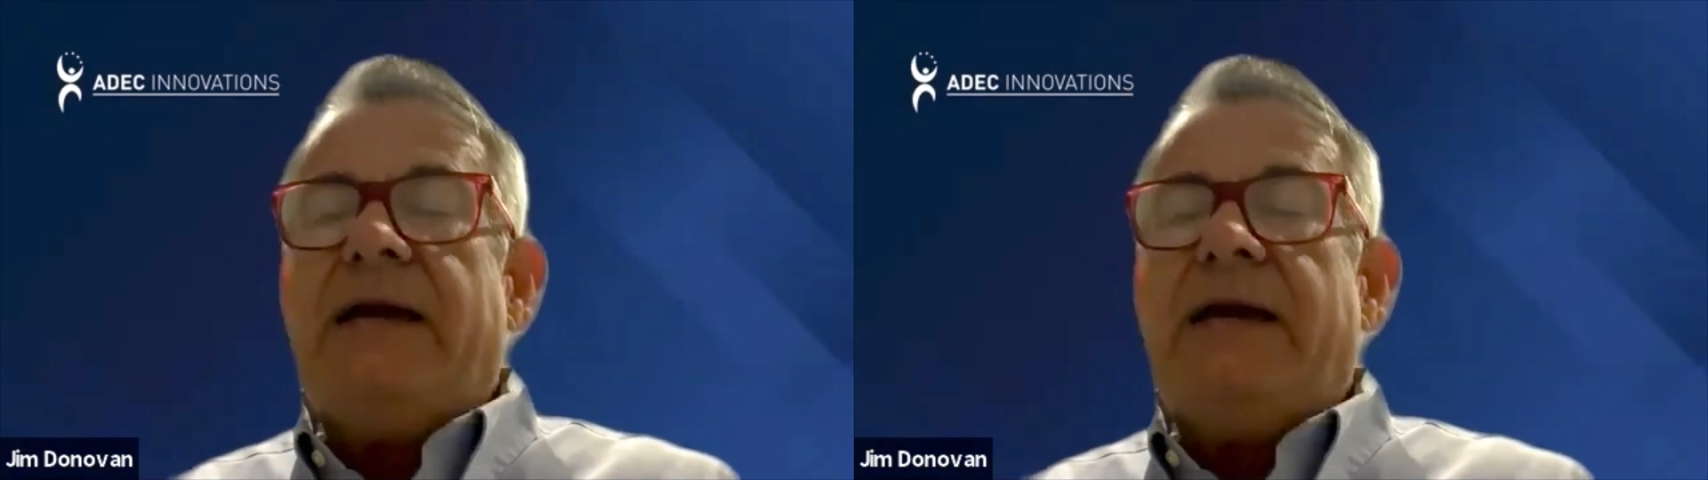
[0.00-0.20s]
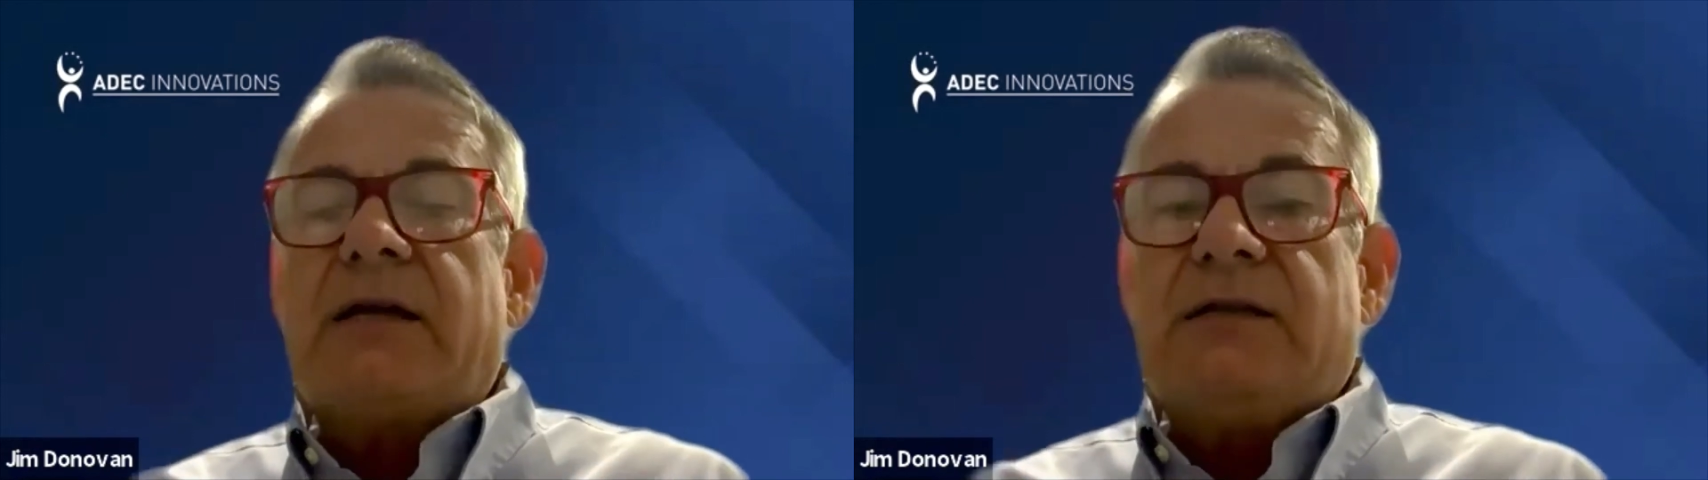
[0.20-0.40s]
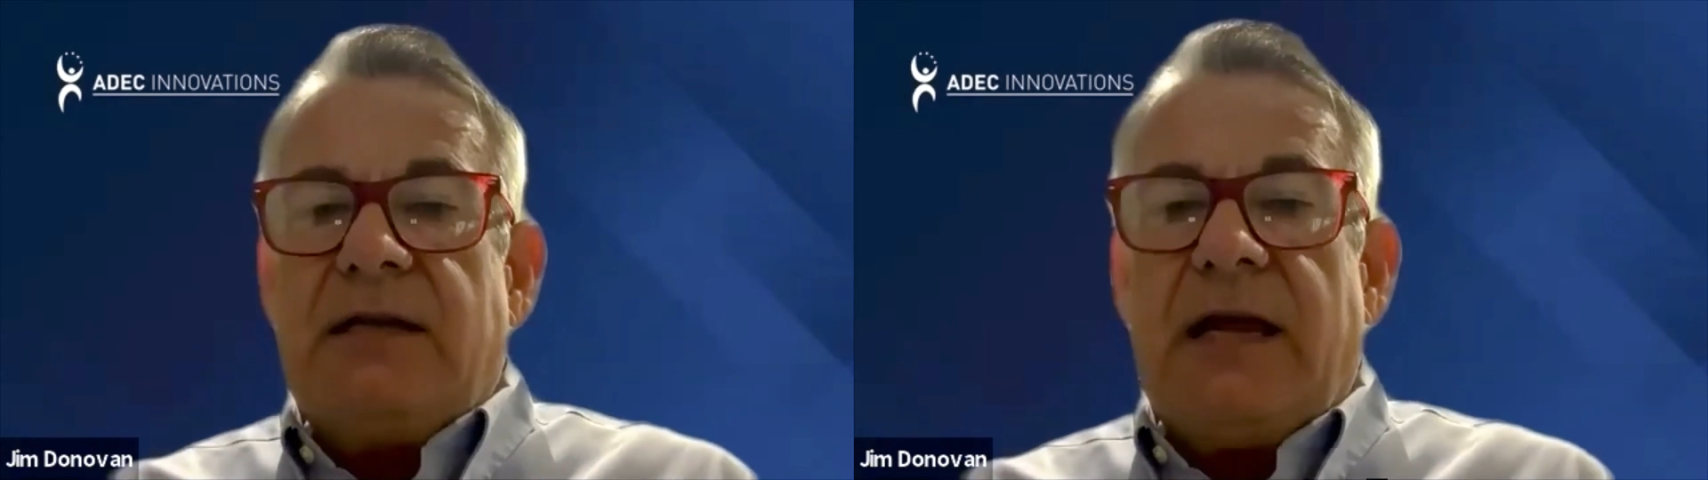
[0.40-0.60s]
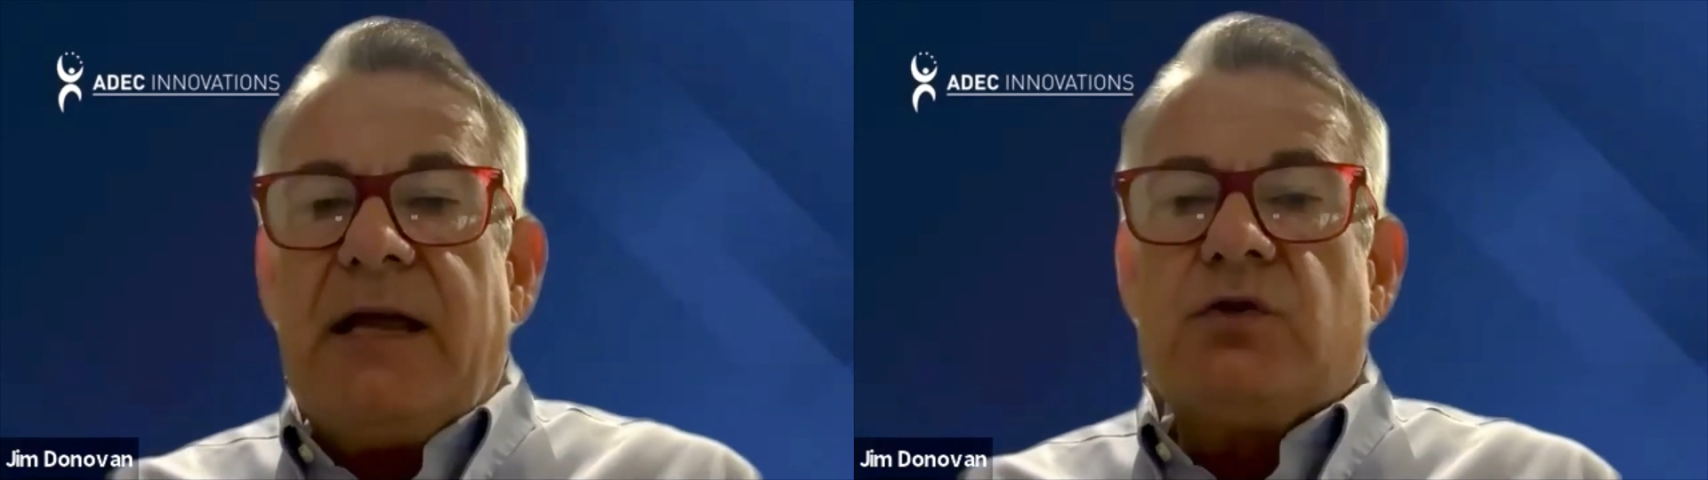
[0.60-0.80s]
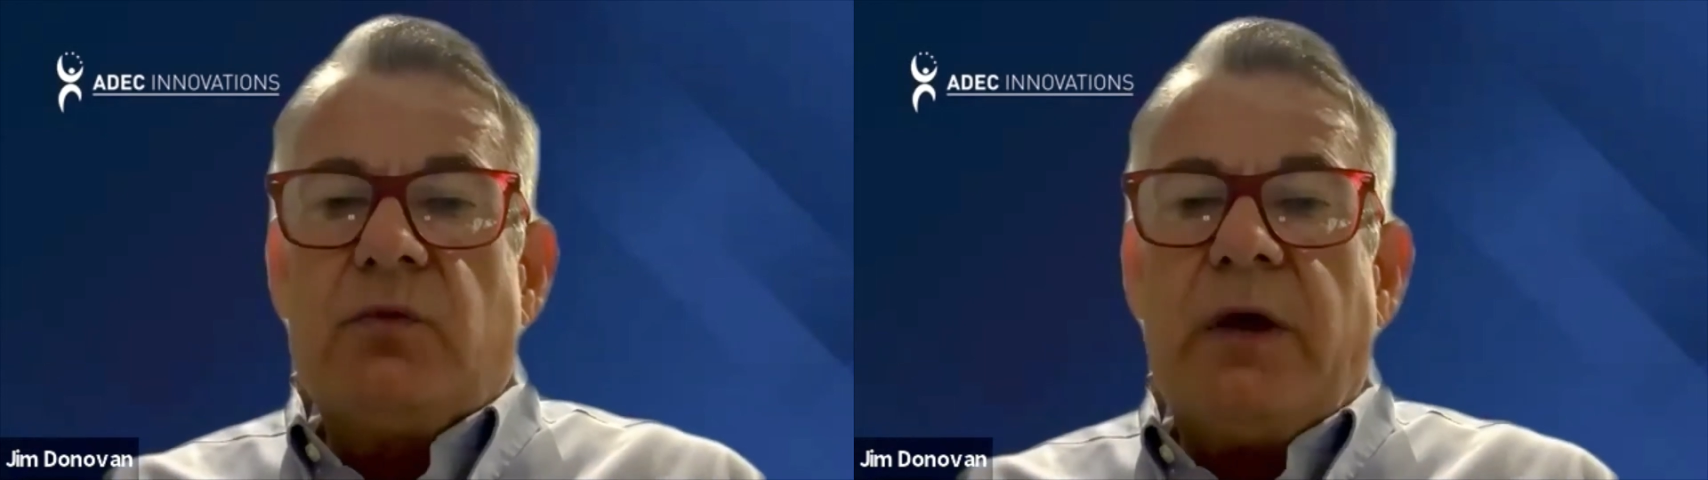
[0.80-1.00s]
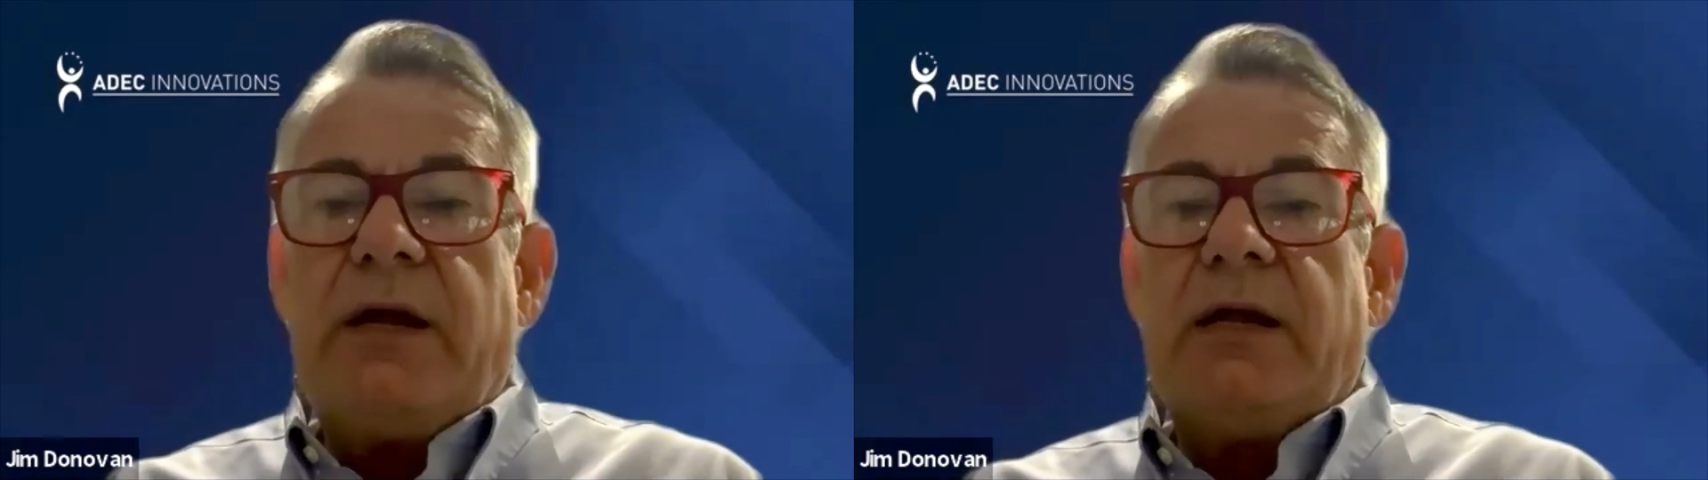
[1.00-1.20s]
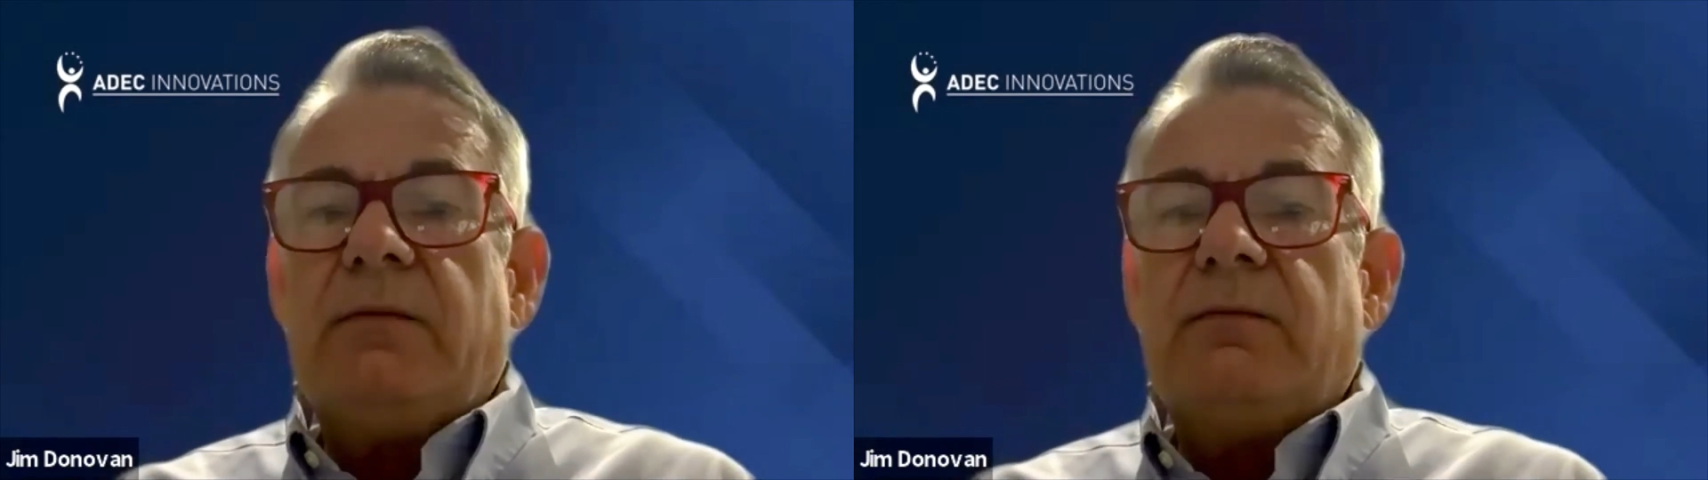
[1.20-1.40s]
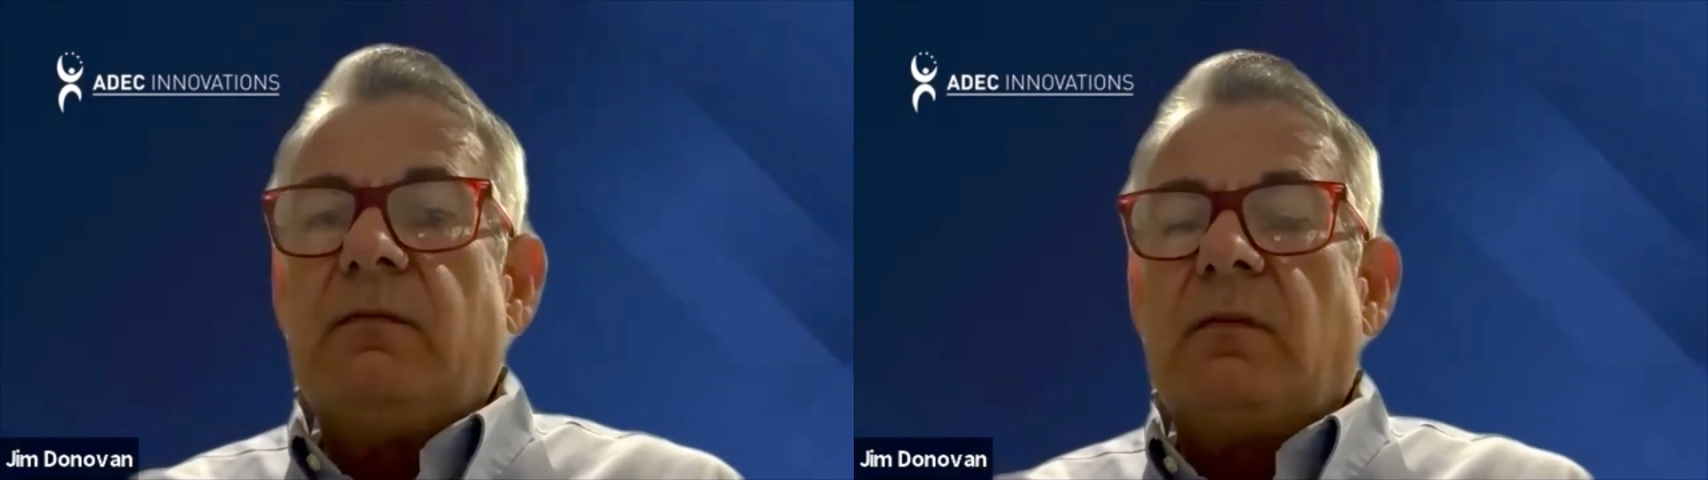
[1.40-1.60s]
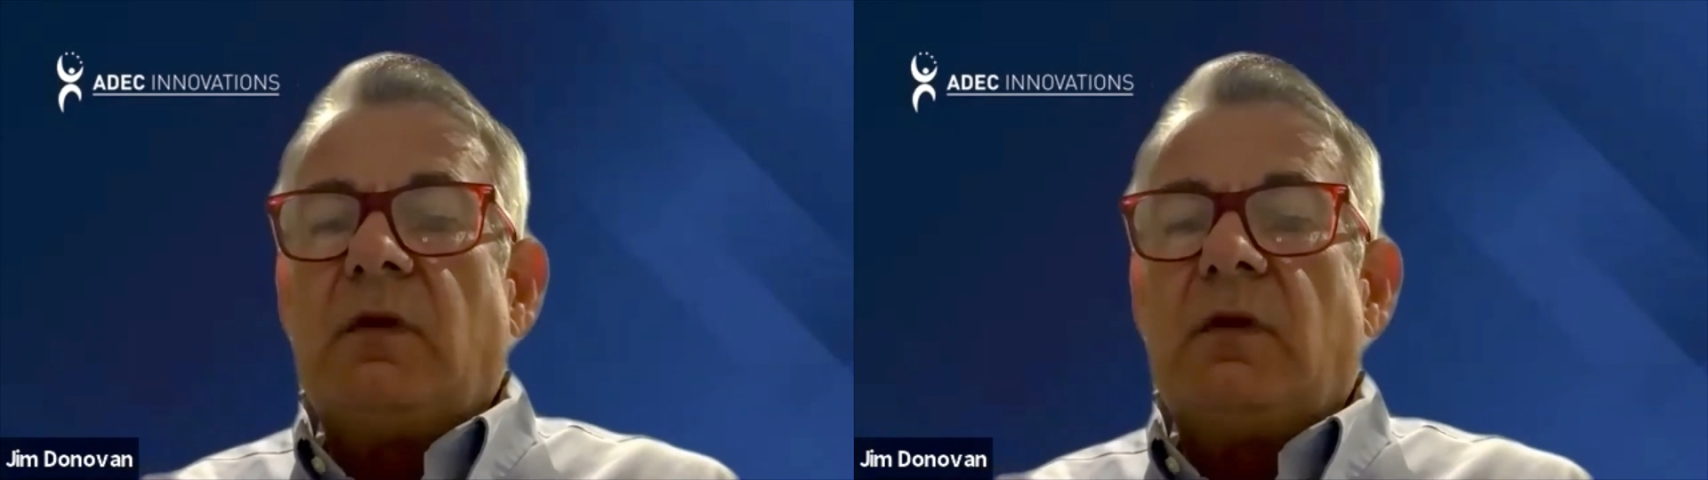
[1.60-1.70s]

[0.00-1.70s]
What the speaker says: Adec stands ready